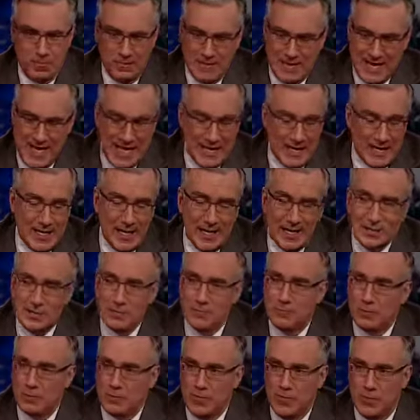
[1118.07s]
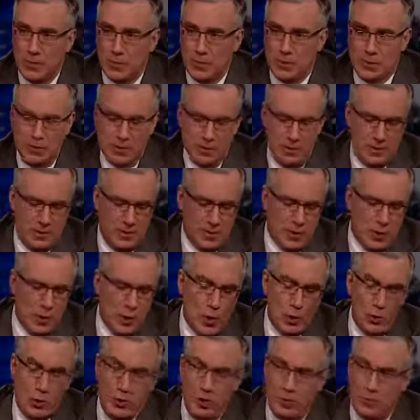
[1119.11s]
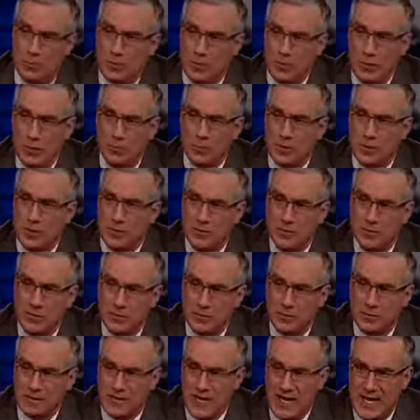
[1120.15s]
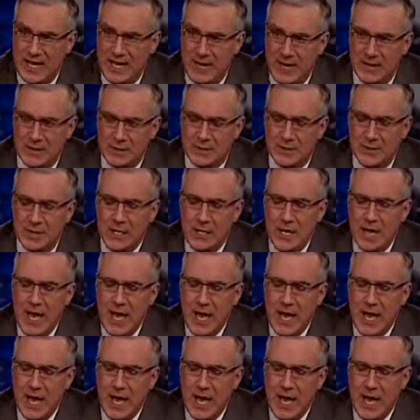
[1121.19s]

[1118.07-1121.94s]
candidates, particularly the early Republican field of candidates, mm-hmm.